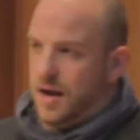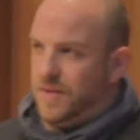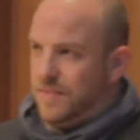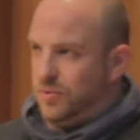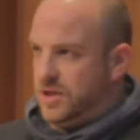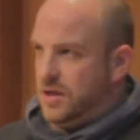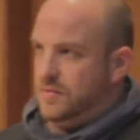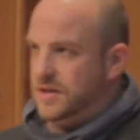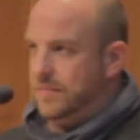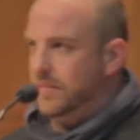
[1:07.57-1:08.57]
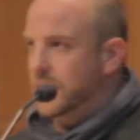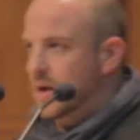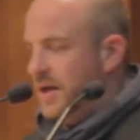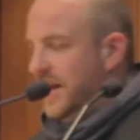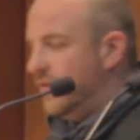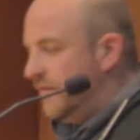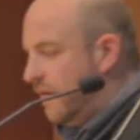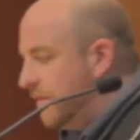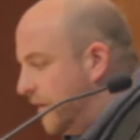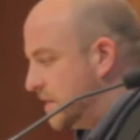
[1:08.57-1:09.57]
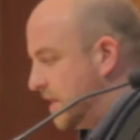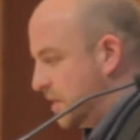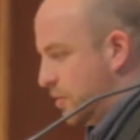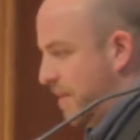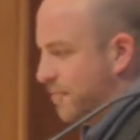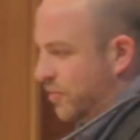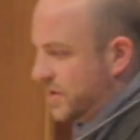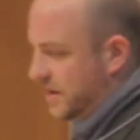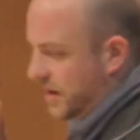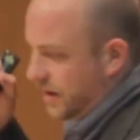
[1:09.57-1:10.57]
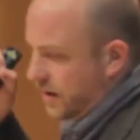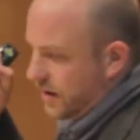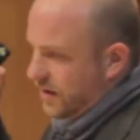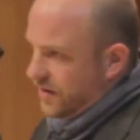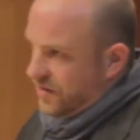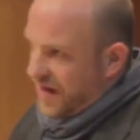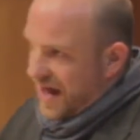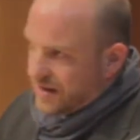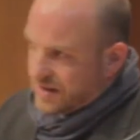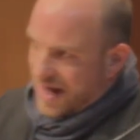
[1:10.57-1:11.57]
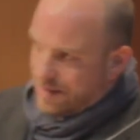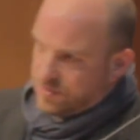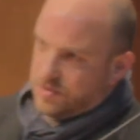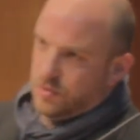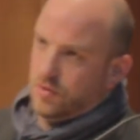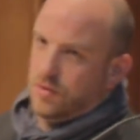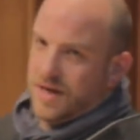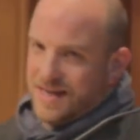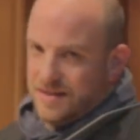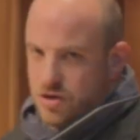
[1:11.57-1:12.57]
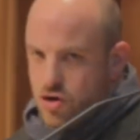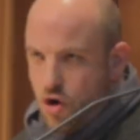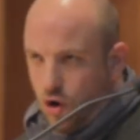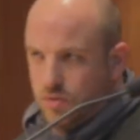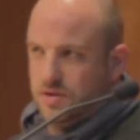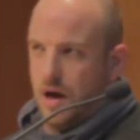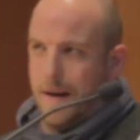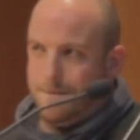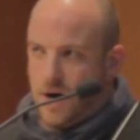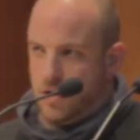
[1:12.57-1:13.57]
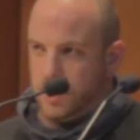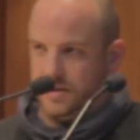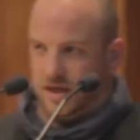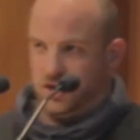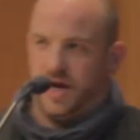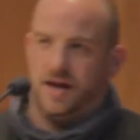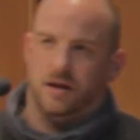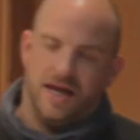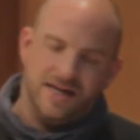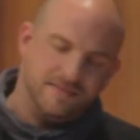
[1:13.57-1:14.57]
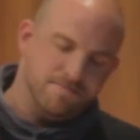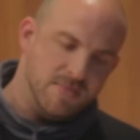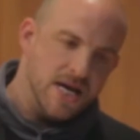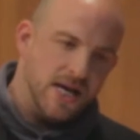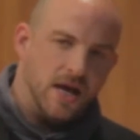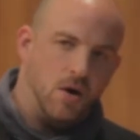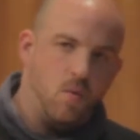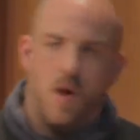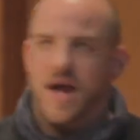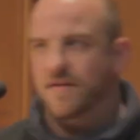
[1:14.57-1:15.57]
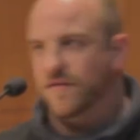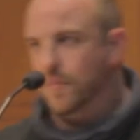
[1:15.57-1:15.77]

people to use them. Now, the very first thing to remember is that that app store is not a marketing channel. It is merely a way for